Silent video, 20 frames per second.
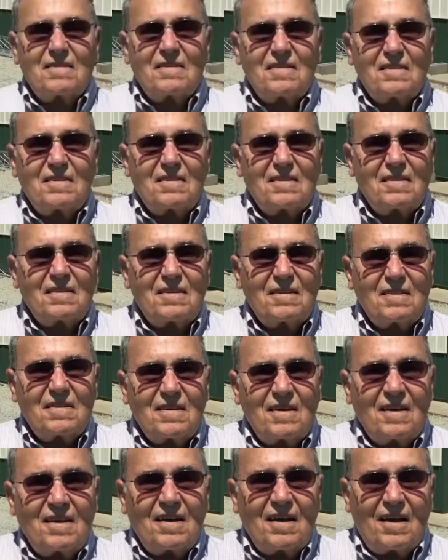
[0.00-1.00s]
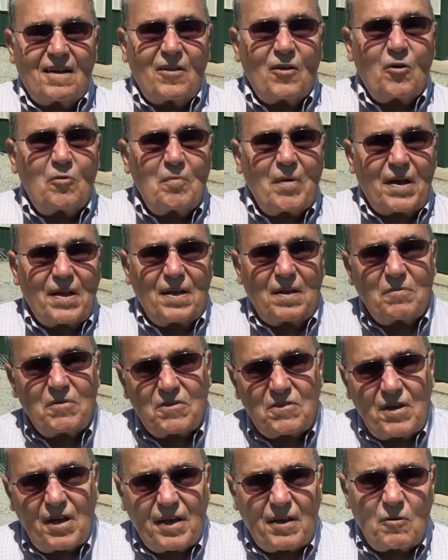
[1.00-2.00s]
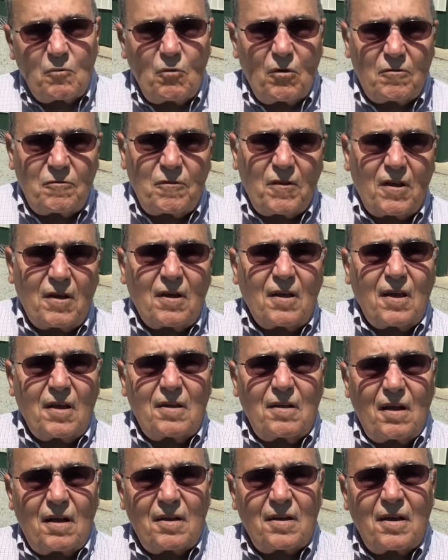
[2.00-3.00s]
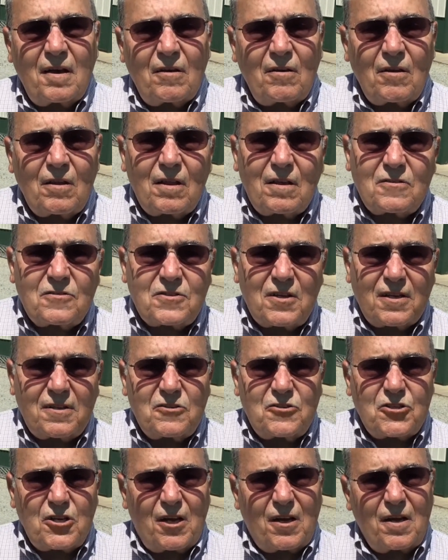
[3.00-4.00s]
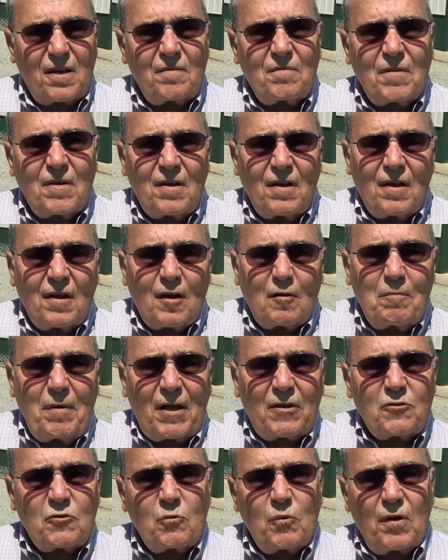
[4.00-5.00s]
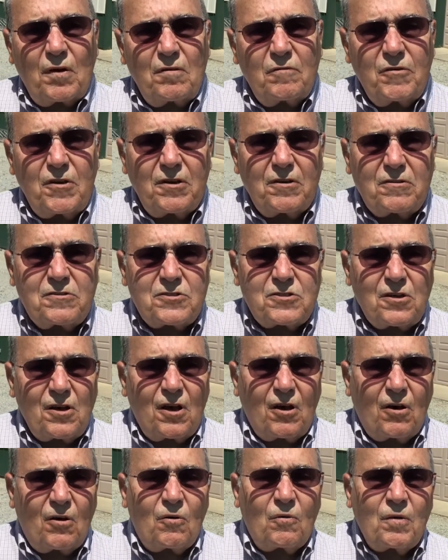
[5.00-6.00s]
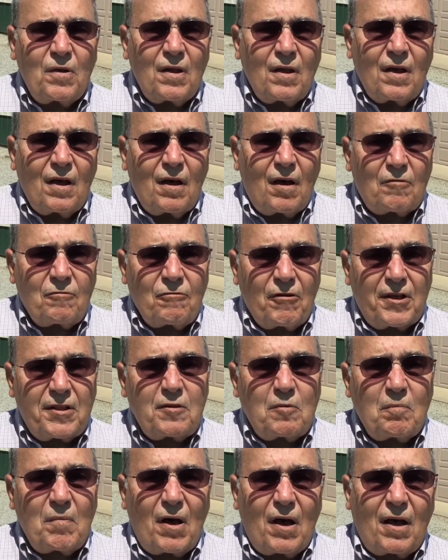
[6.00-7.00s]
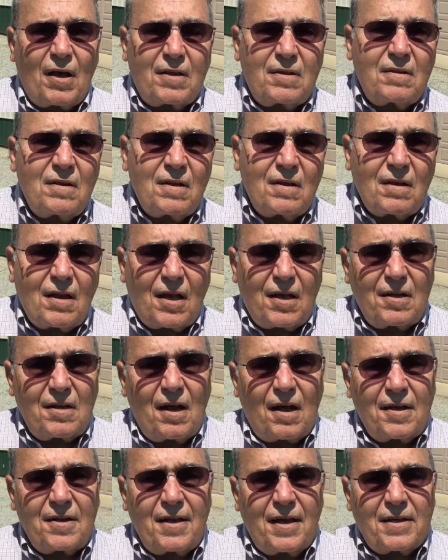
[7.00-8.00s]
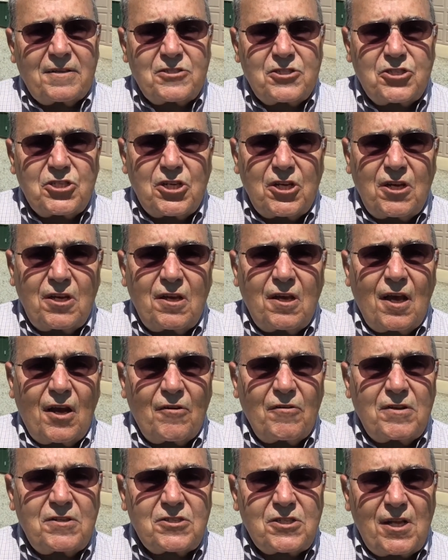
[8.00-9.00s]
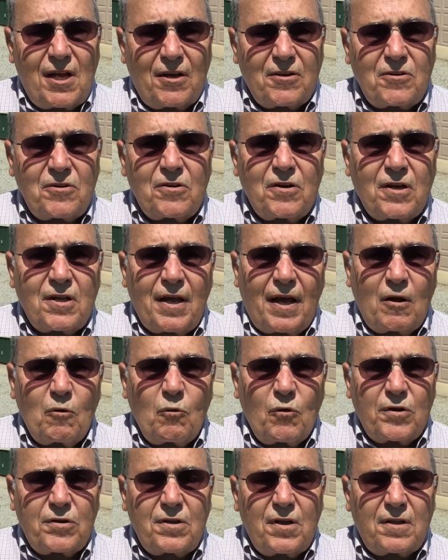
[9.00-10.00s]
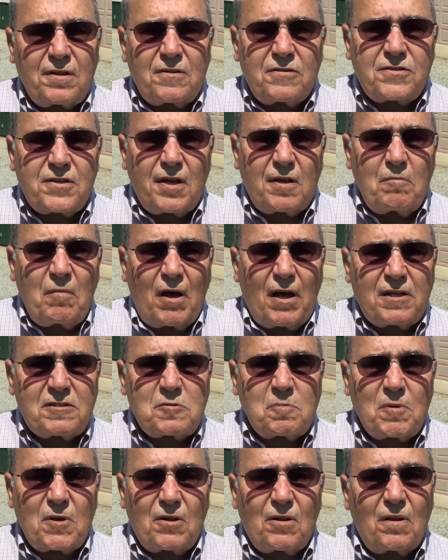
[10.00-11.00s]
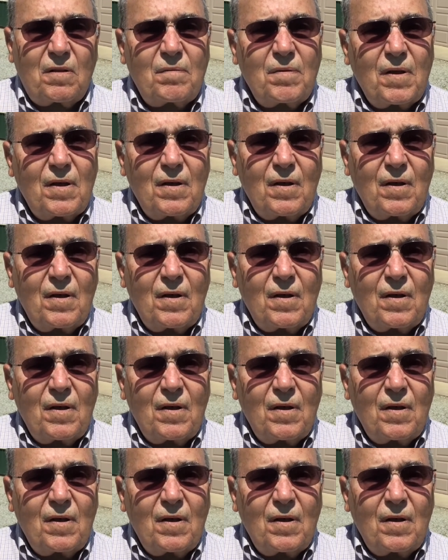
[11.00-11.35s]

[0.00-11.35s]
Hello, my name is Hank Wolfla, K9LZJ. About 12 years ago, a friend of mine, K9SG, Gary Stouter, and I worked at the same hospital.